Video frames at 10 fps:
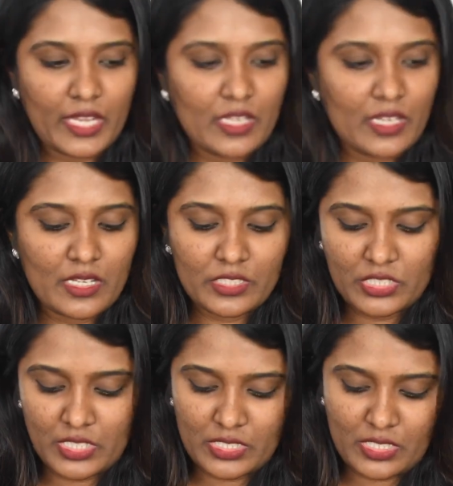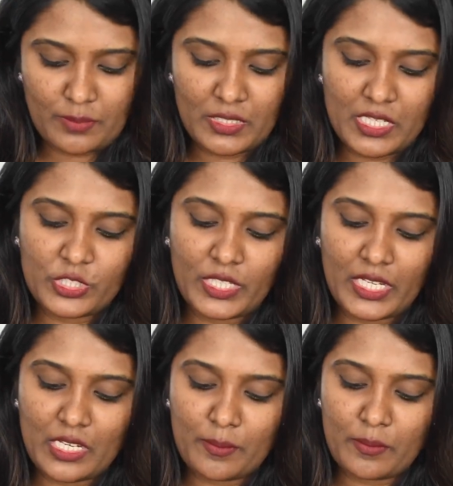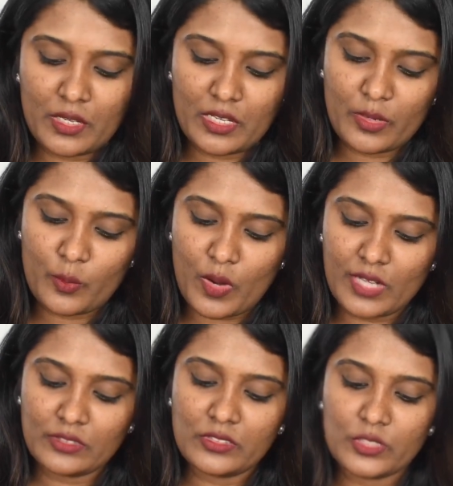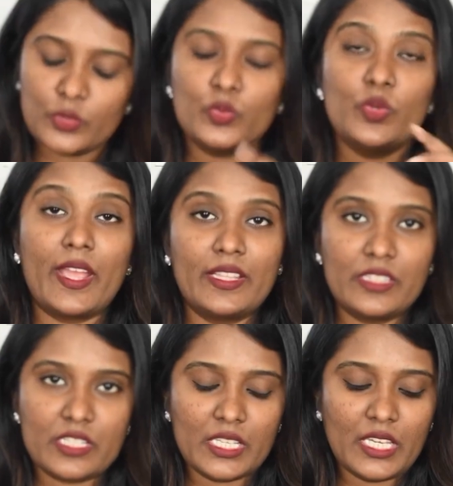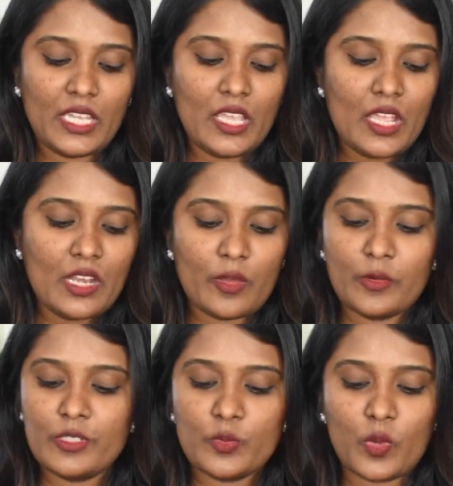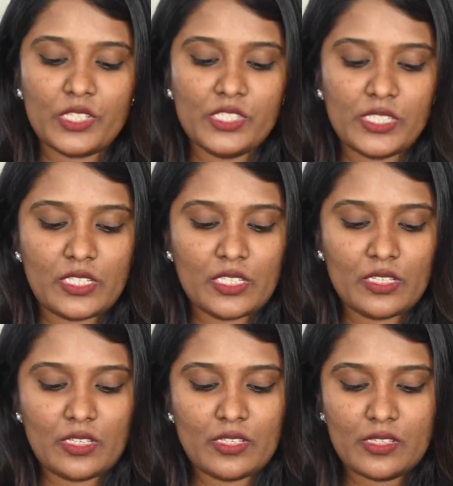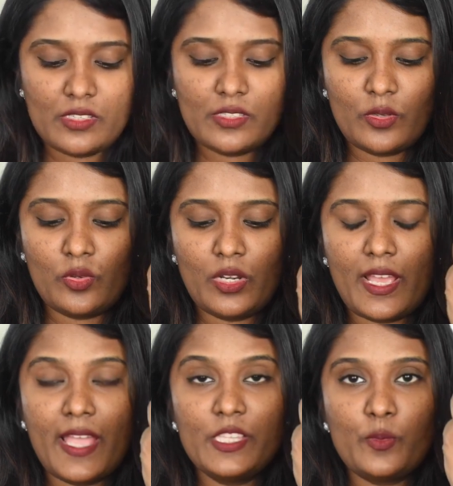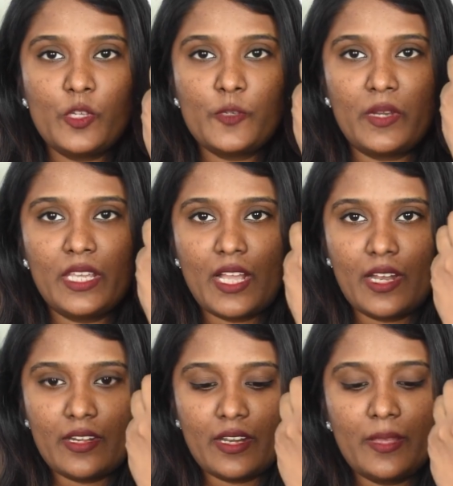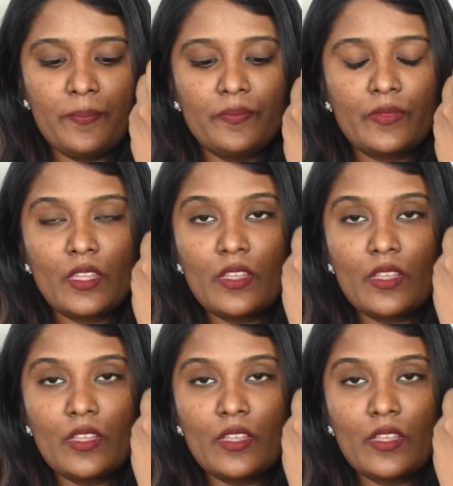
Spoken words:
Enna shades appadina shade number 1 2 and 3. Now I want to swatch it. So na hand swatch panni kaatren.